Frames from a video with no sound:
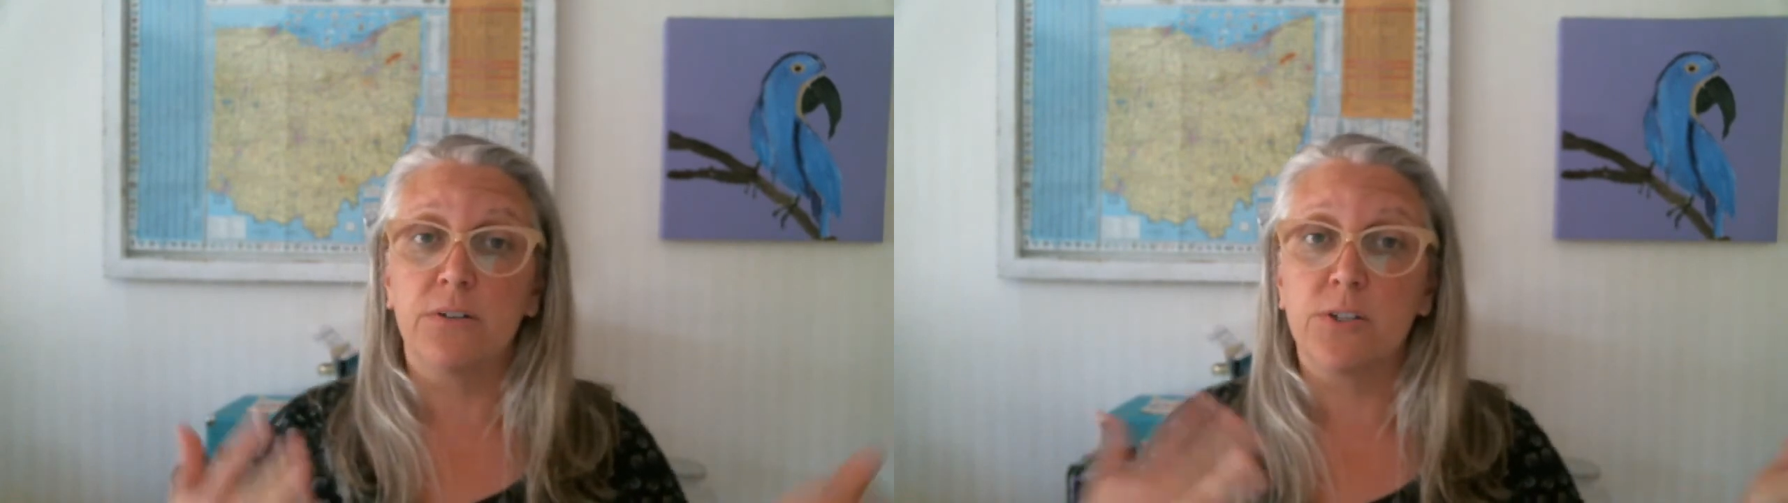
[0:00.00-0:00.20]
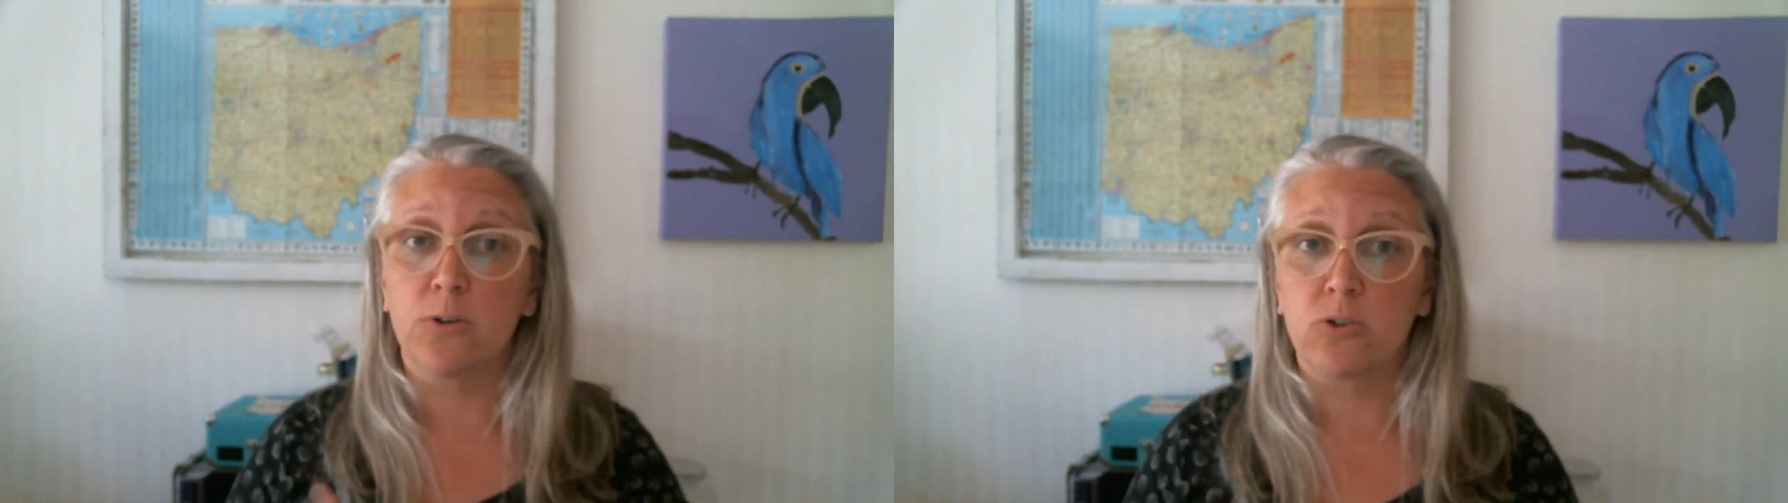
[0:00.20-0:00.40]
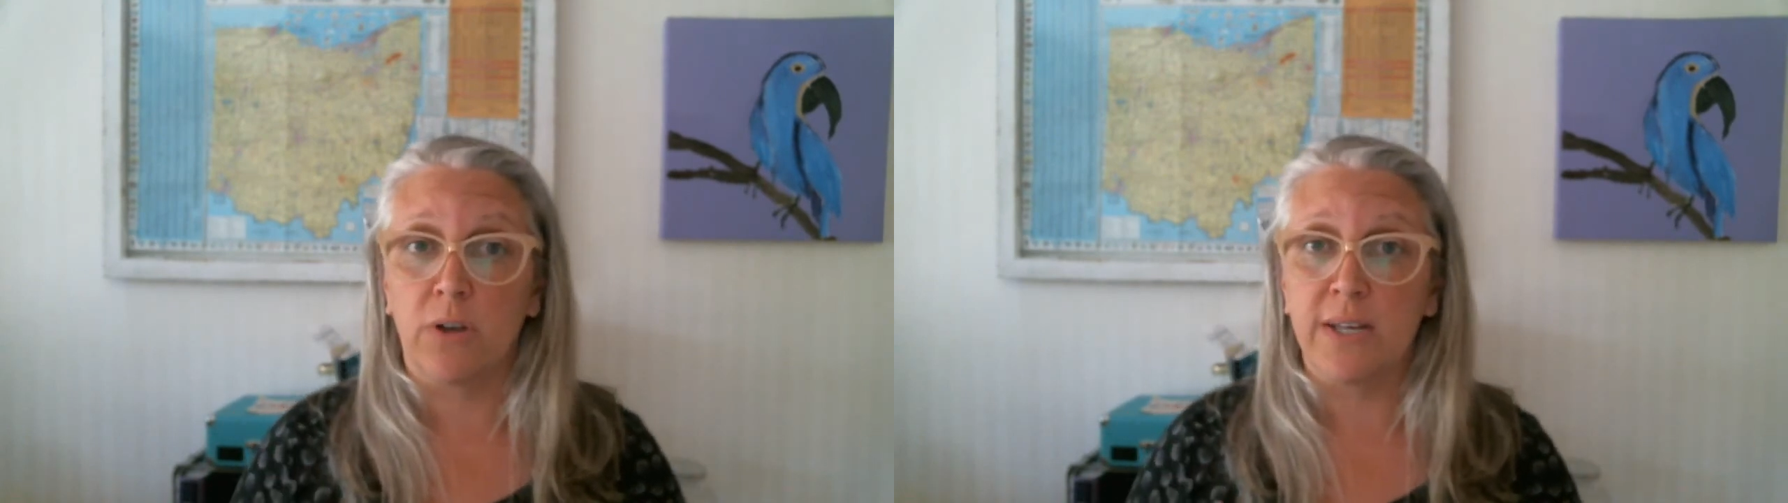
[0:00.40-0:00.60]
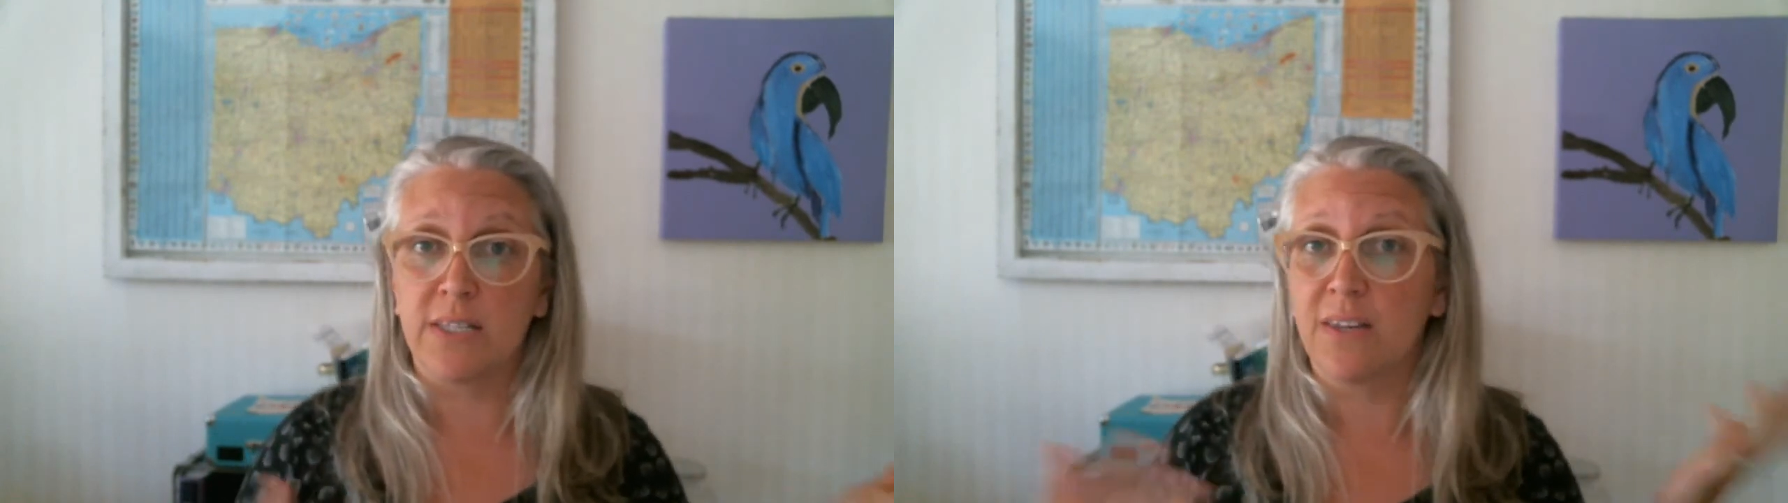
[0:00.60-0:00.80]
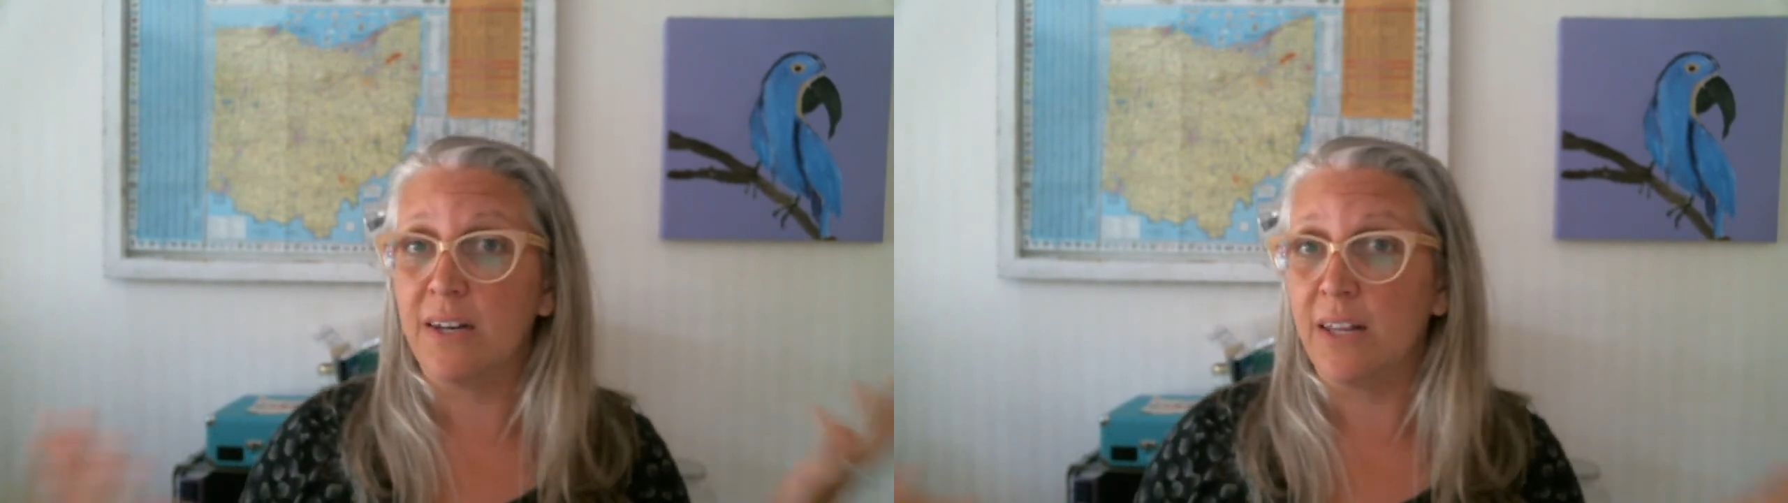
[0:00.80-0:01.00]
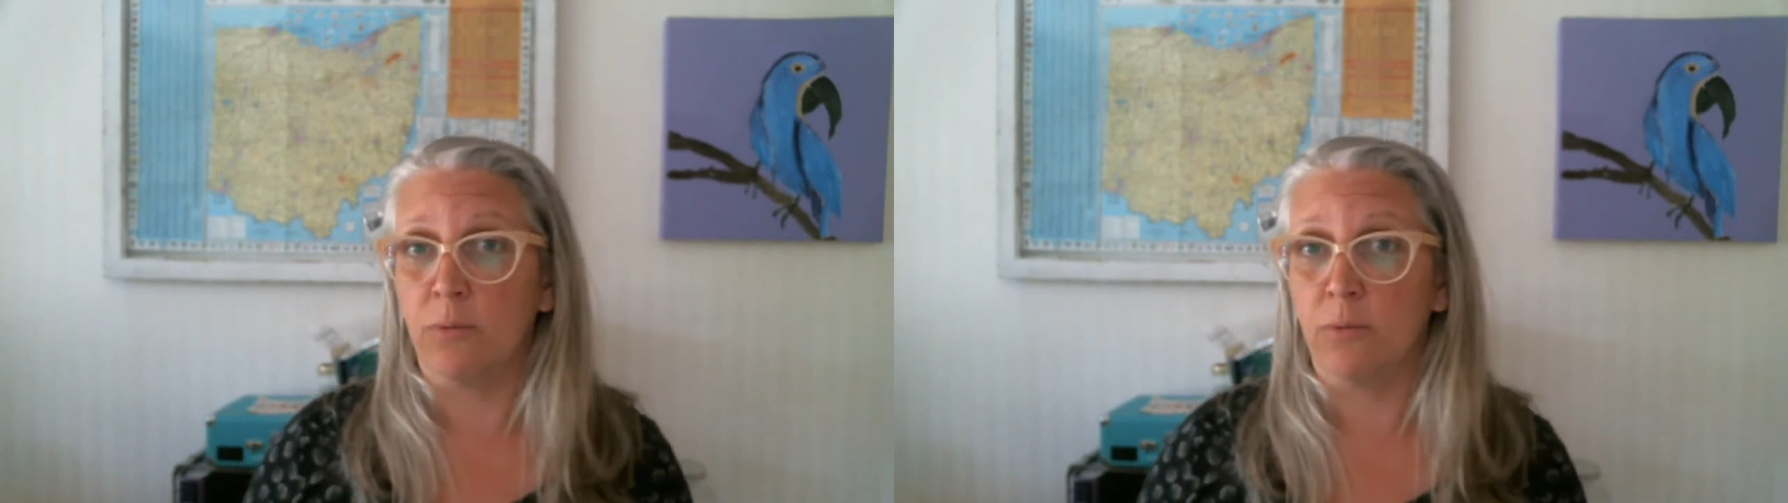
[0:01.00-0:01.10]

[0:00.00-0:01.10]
social isolating,